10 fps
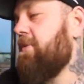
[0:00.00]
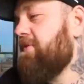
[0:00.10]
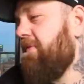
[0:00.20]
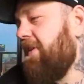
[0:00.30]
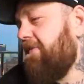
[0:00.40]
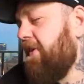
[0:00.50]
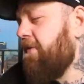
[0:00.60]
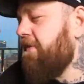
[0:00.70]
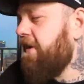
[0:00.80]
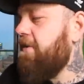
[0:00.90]
which
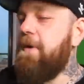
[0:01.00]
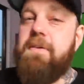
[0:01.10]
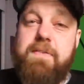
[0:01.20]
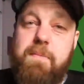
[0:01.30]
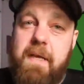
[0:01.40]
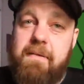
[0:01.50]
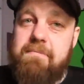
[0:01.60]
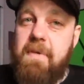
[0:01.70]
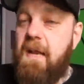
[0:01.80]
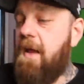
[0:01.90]
felt very weird to me.
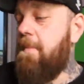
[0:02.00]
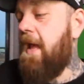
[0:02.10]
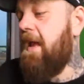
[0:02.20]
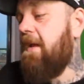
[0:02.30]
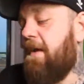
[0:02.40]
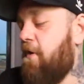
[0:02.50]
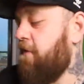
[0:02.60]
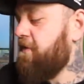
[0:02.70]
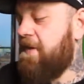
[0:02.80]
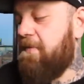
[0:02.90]
And I may have
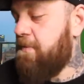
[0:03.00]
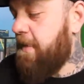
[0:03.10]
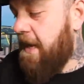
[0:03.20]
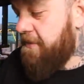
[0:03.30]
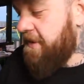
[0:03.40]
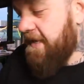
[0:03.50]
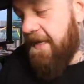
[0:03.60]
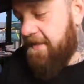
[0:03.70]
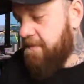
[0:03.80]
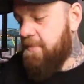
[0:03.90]
overstepped some boundaries. I
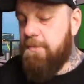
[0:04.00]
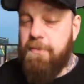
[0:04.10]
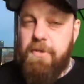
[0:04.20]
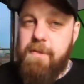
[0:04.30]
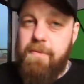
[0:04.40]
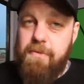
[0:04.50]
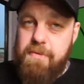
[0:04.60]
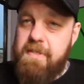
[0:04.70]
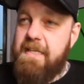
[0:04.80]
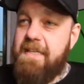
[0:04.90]
hit some people up
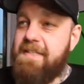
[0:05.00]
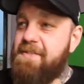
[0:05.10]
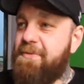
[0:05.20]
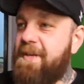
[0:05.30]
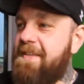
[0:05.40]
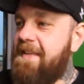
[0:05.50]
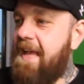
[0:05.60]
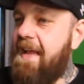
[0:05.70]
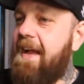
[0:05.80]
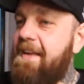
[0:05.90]
through Adidas when the
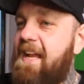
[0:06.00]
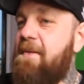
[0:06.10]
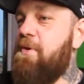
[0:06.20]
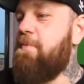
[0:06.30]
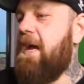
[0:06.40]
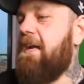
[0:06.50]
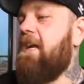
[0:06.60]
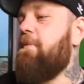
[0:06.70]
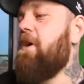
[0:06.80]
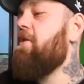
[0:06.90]
AI camo pack
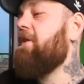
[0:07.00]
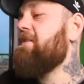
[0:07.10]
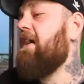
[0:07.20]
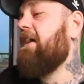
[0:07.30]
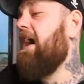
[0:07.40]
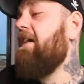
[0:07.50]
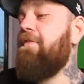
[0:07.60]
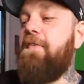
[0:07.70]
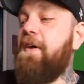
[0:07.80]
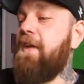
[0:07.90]
came out, because I kind
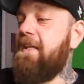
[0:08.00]
of felt